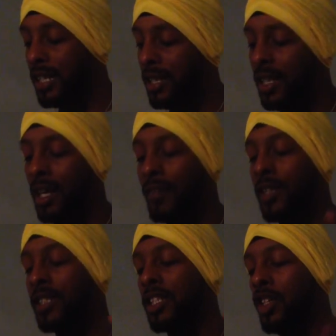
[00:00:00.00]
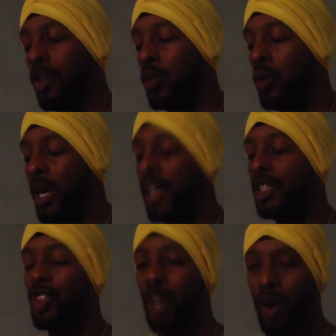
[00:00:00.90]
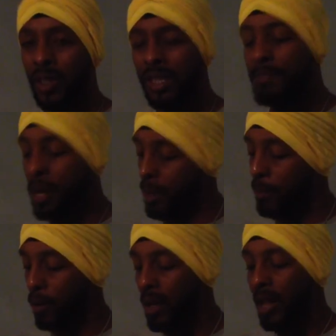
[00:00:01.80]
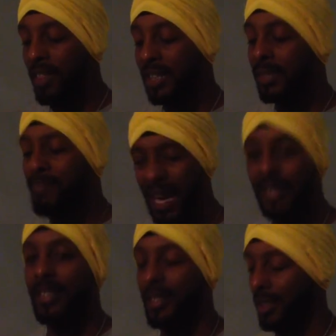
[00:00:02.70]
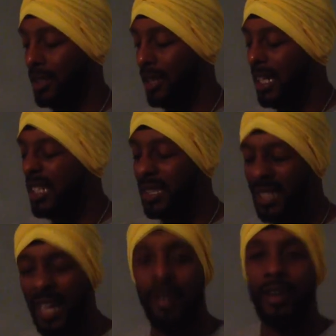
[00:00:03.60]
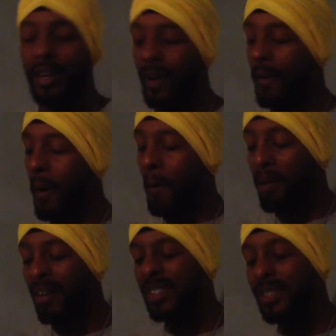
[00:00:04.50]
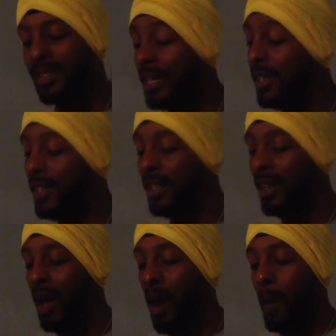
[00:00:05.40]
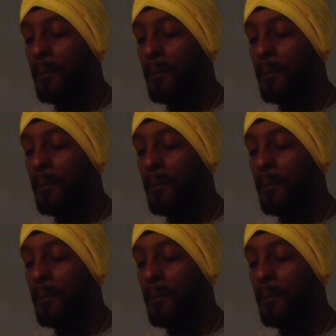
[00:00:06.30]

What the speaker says: to deliver unto you, his chosen people, this message, still in pristine,